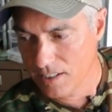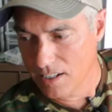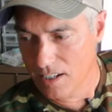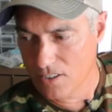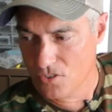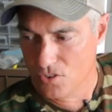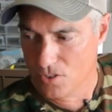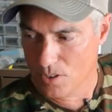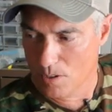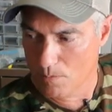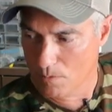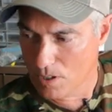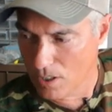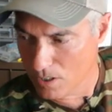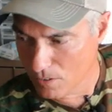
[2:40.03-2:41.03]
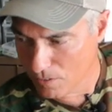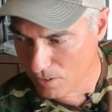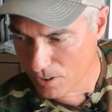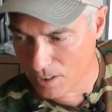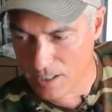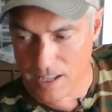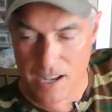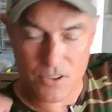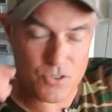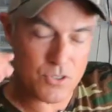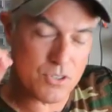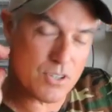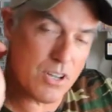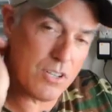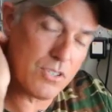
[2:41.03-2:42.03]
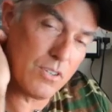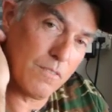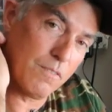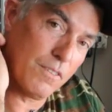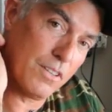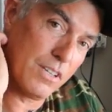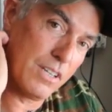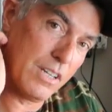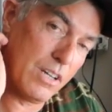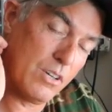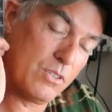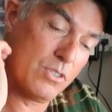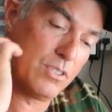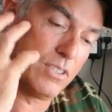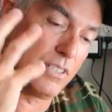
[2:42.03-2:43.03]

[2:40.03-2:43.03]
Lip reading: and some colorful clousers also for the coast.